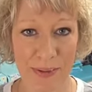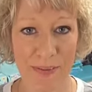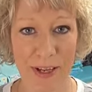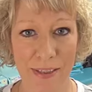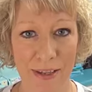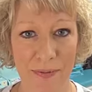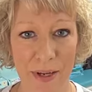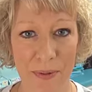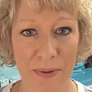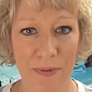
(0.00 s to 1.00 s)
I've had that
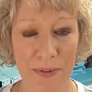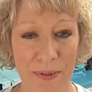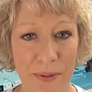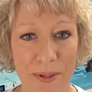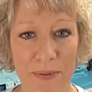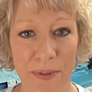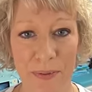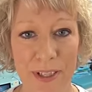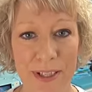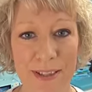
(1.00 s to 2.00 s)
fabric for quite a few
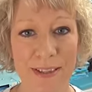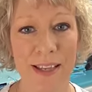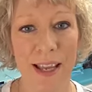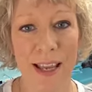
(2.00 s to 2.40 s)
weeks